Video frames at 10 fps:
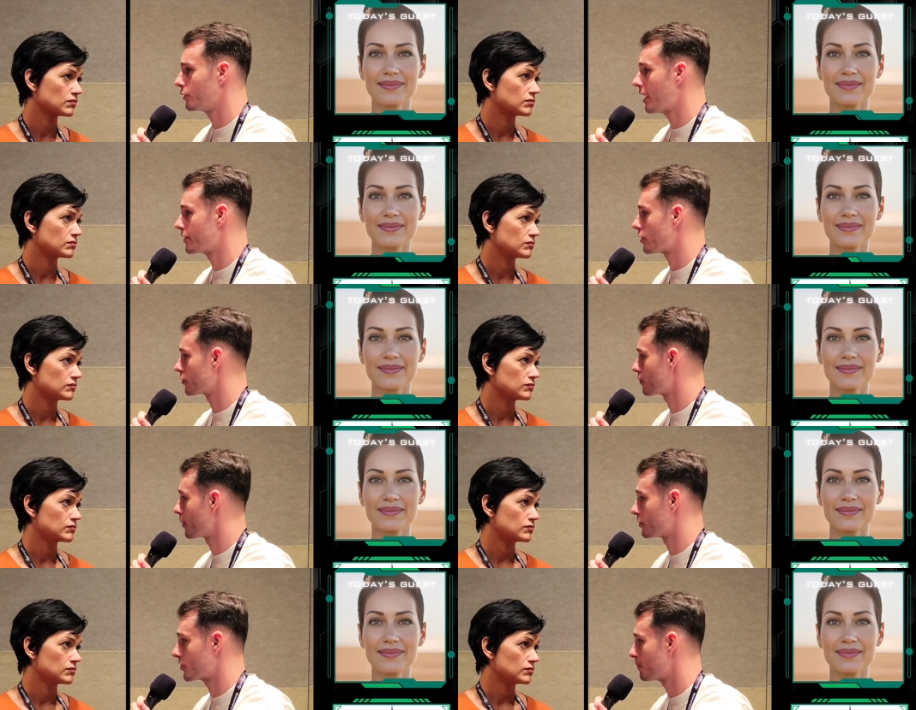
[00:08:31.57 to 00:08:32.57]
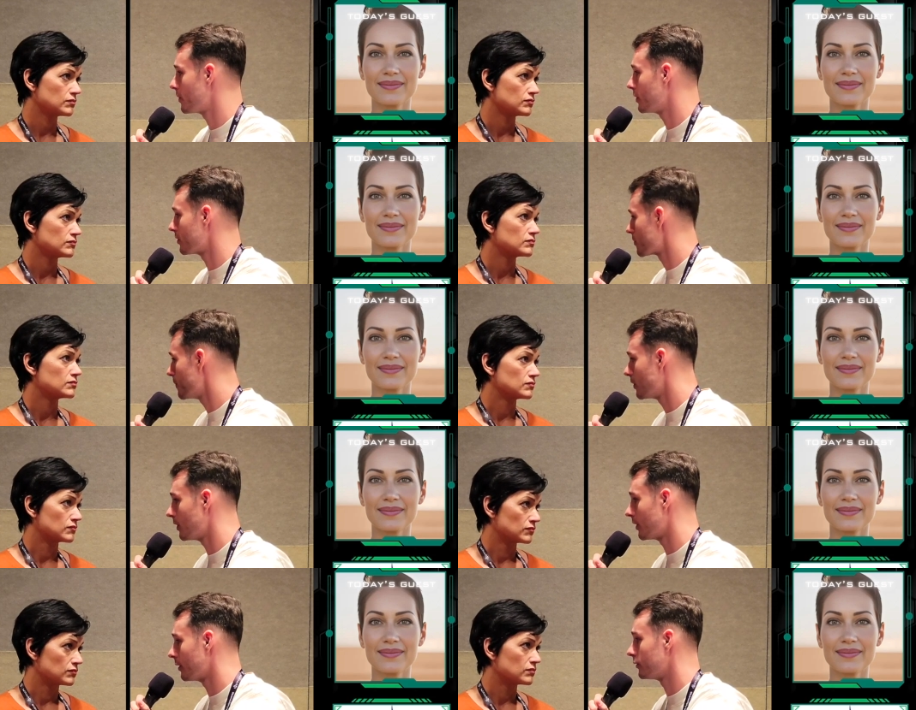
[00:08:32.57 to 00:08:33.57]
Speaker 1: you guys also participating and
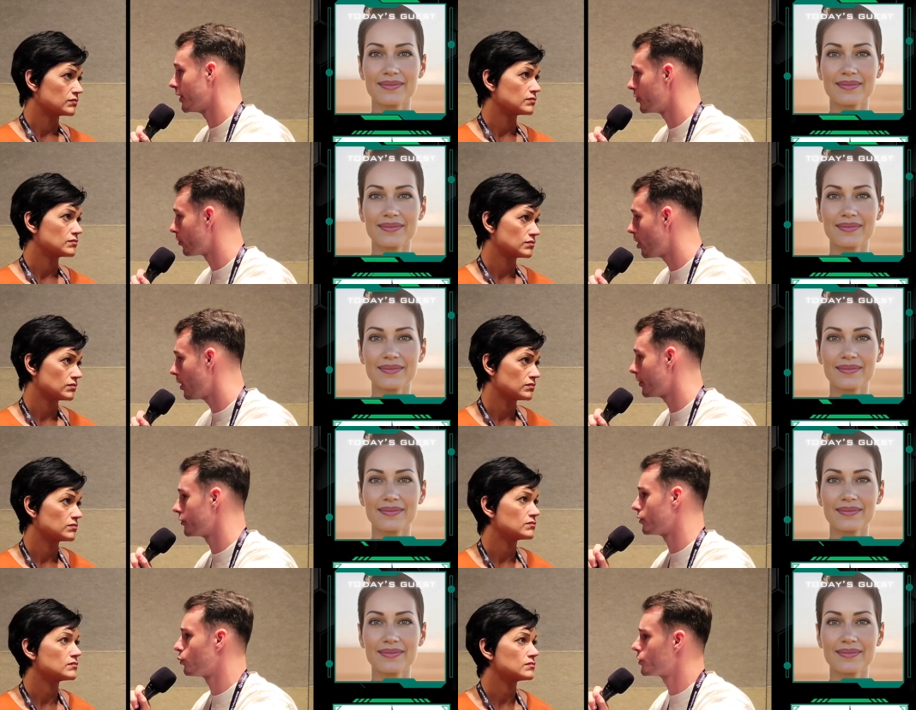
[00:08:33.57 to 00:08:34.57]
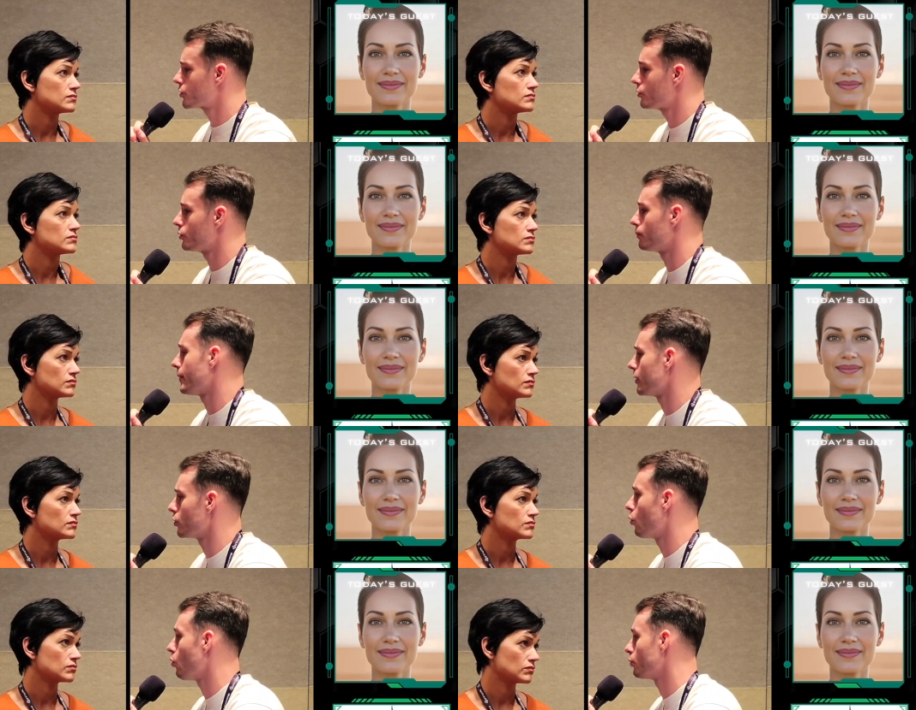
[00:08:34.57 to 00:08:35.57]
speaking later on? Or what's your main
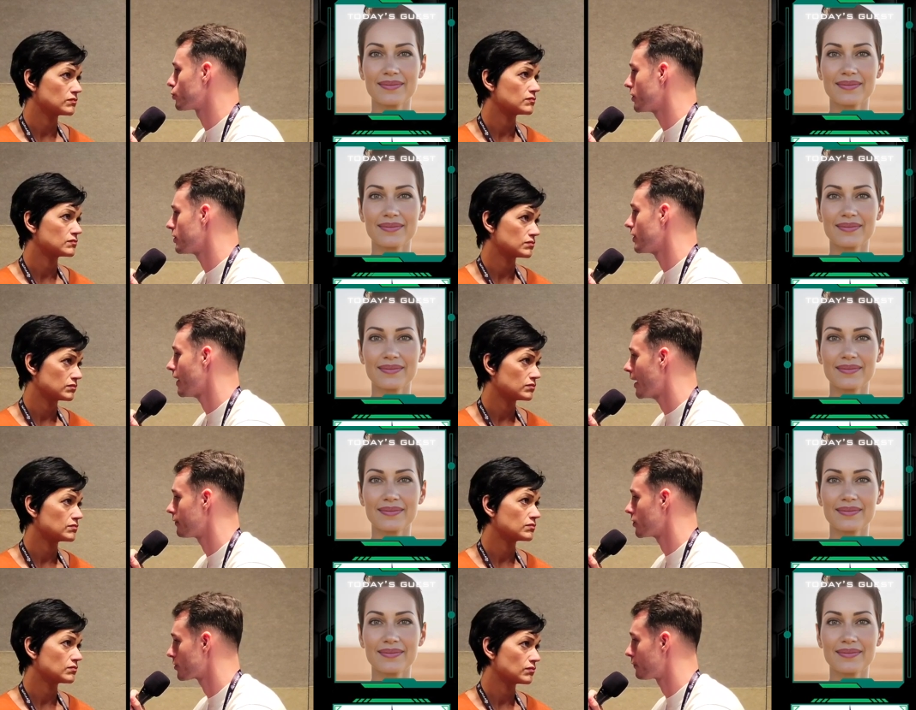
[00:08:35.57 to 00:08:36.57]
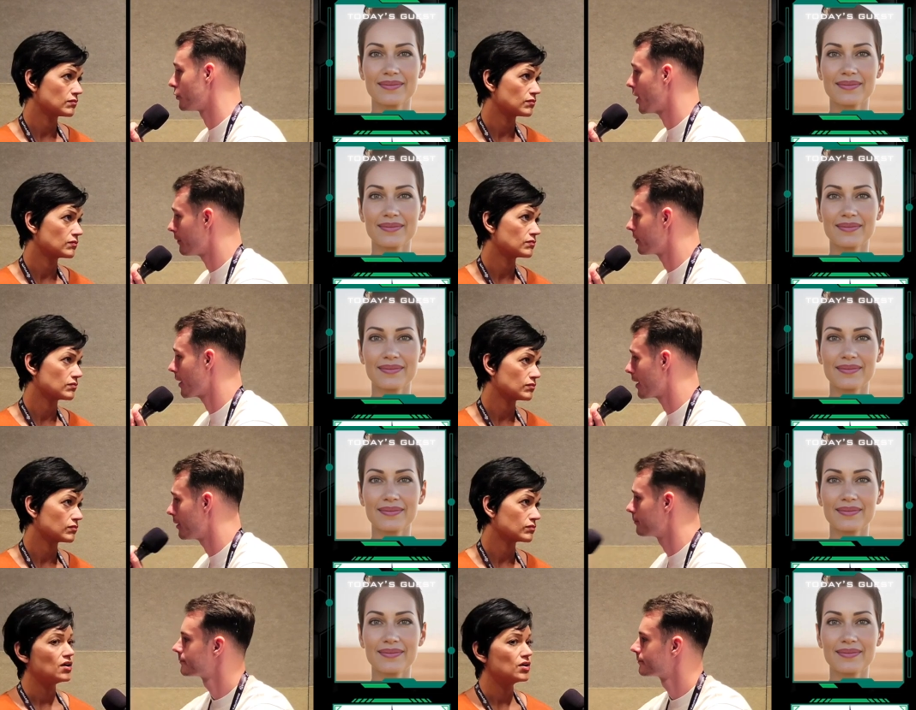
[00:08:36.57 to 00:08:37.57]
goal trying to get out of this for Navi
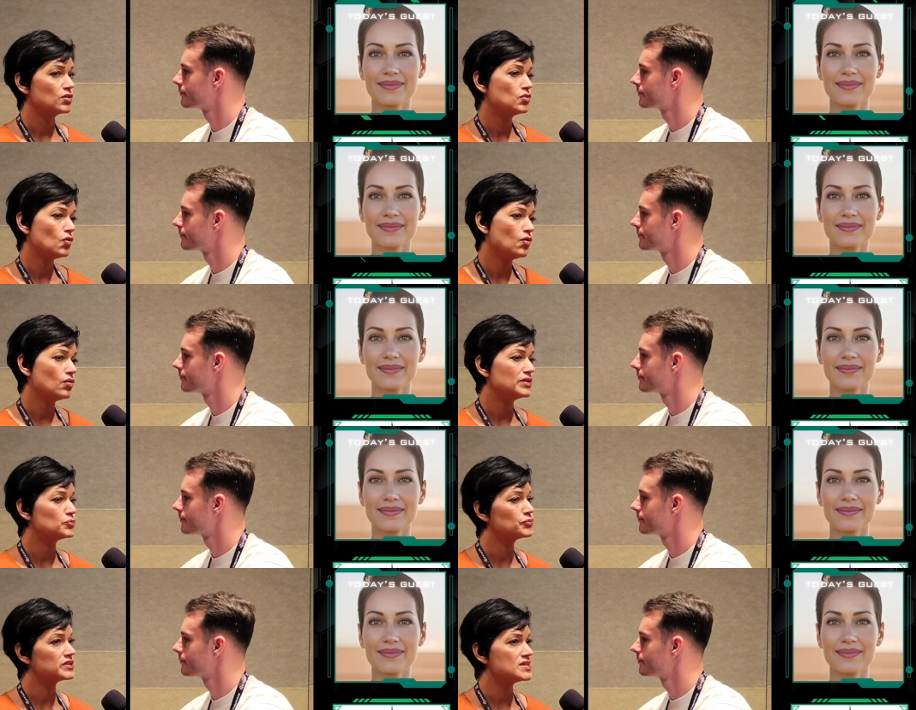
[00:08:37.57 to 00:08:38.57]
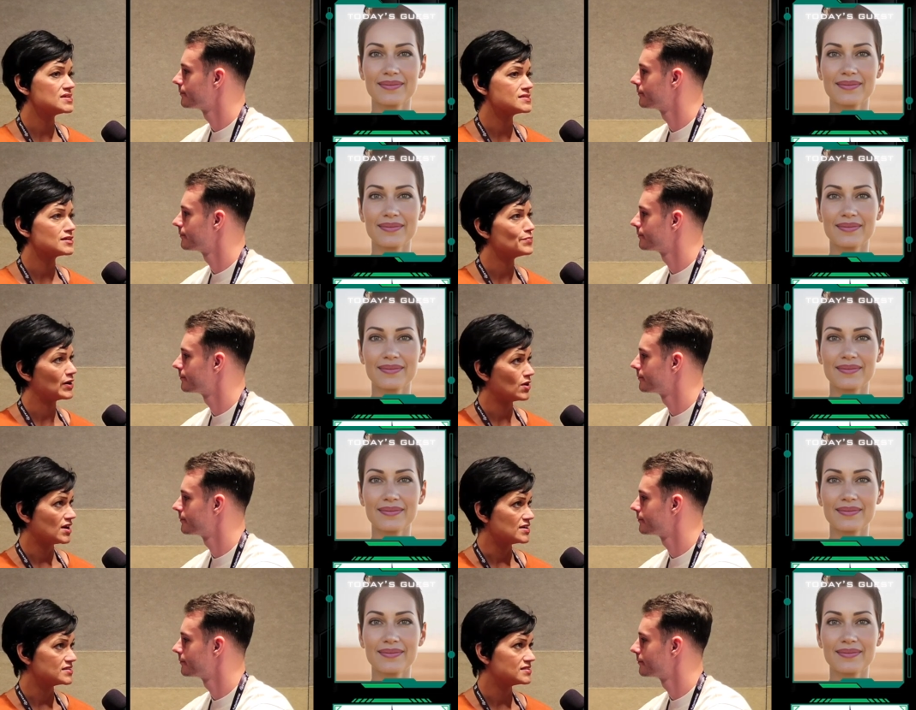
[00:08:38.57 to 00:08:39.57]
AI?
Speaker 2: Our goal, it really isn't about
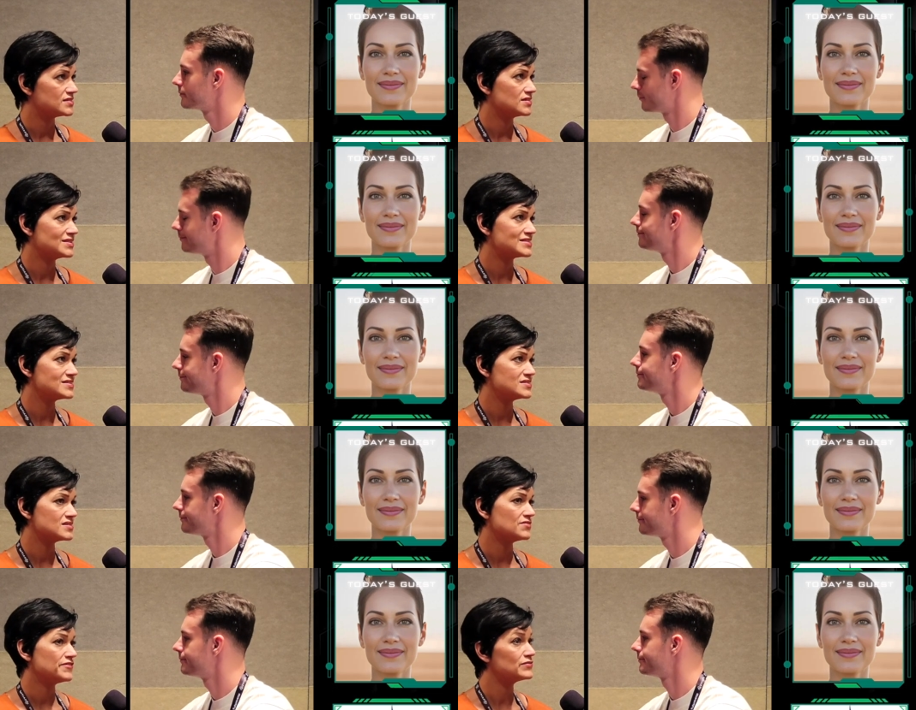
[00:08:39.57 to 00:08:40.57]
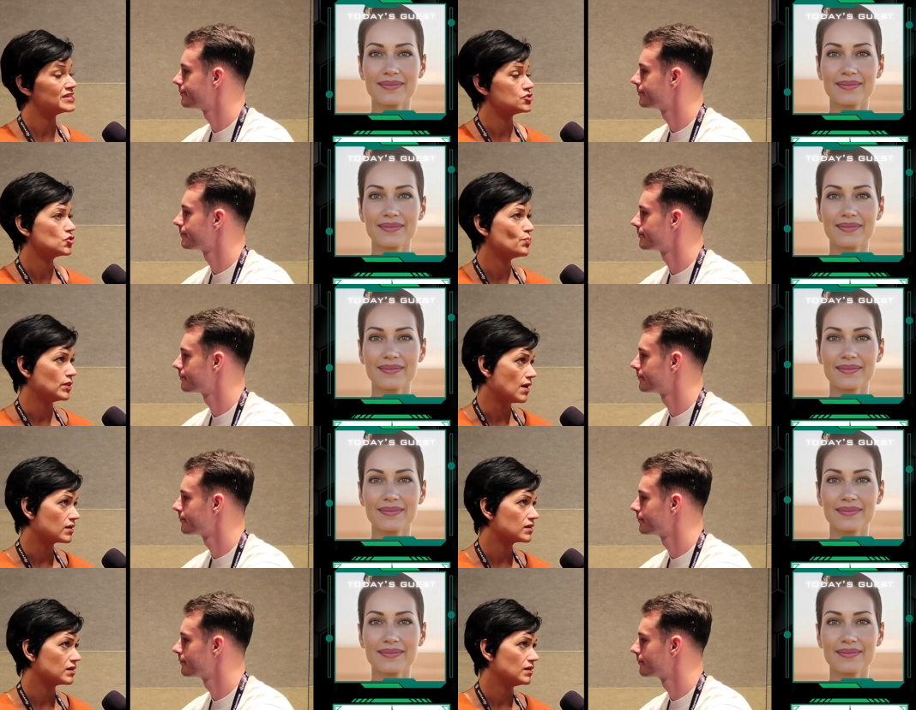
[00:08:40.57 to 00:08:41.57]
us. And this is a foundational
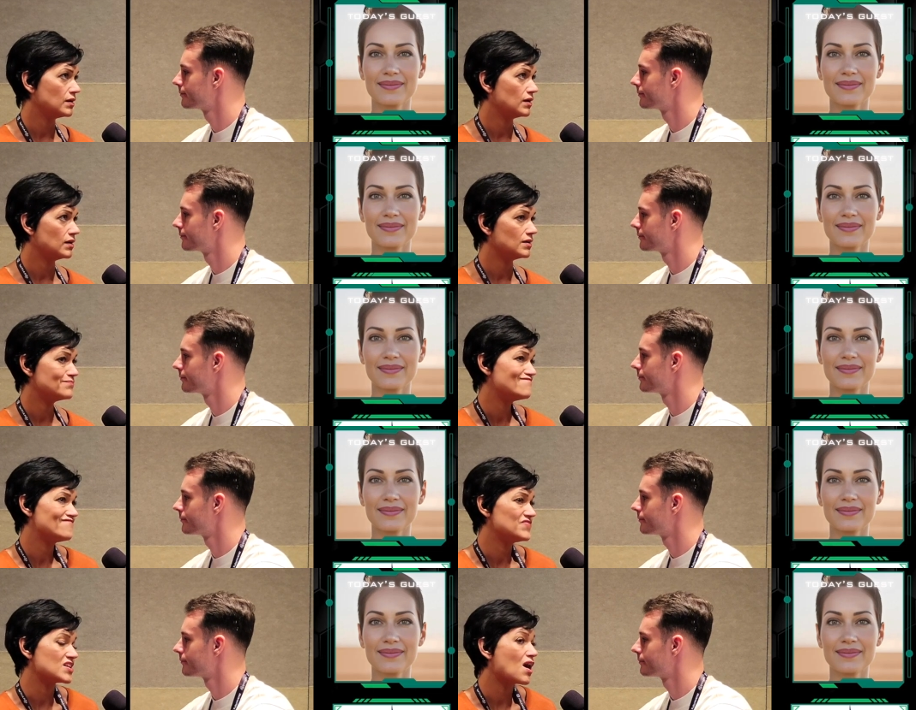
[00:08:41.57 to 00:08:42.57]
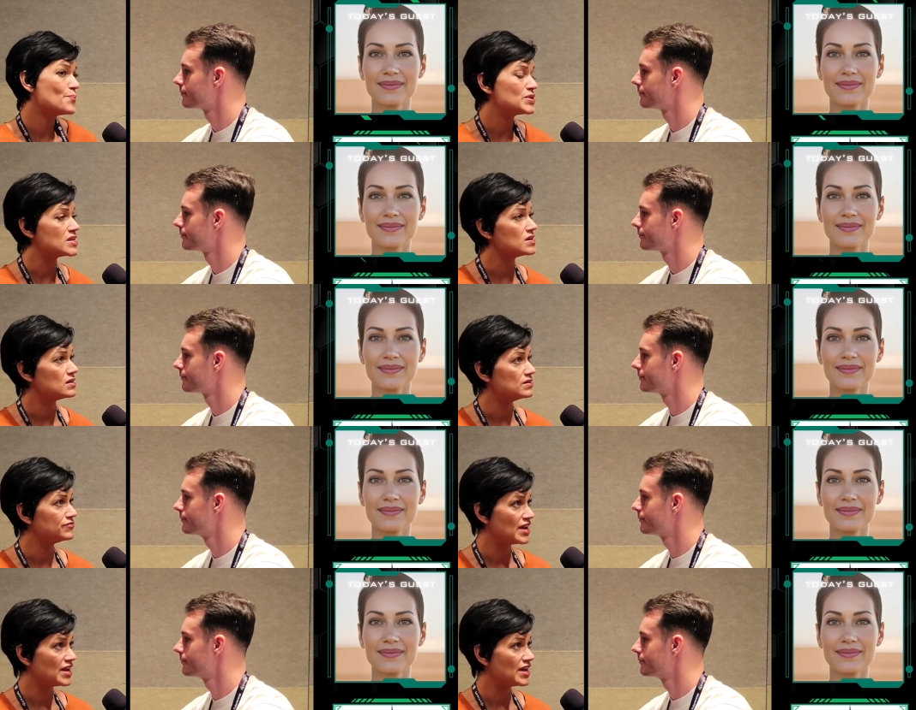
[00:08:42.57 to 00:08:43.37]
block, uh, a the company, of